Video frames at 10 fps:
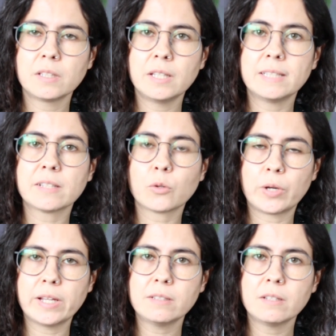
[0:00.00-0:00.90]

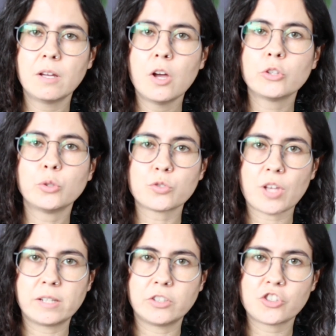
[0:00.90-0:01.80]
integrate those
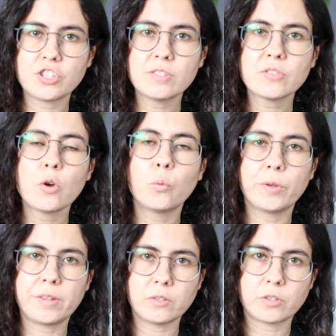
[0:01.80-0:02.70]
energies
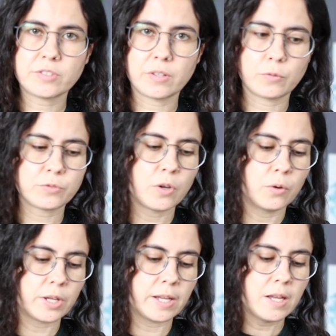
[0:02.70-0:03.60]
within ourselves.
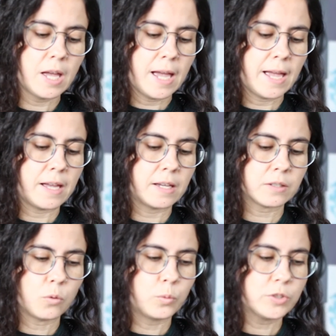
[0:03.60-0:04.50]
Okay, and
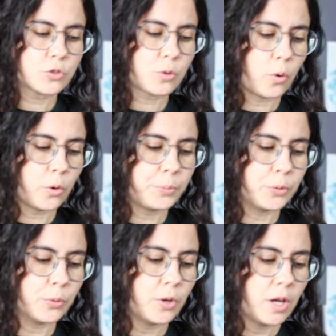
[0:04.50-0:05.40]
with
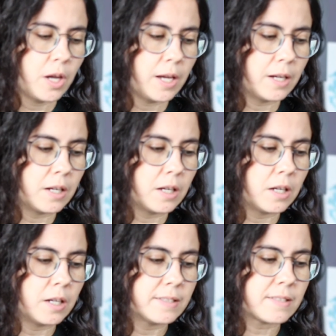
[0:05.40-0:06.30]
Scorpio,
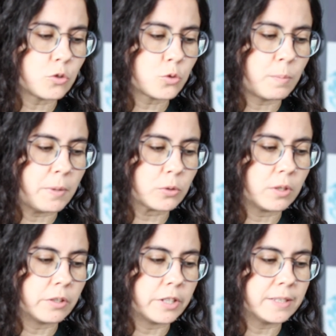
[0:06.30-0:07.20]
it's also about
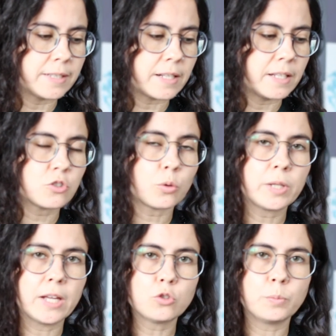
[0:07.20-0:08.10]
learning that it's
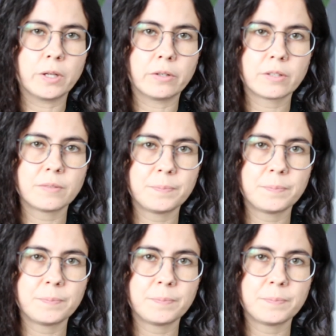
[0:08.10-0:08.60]
okay to be hurt.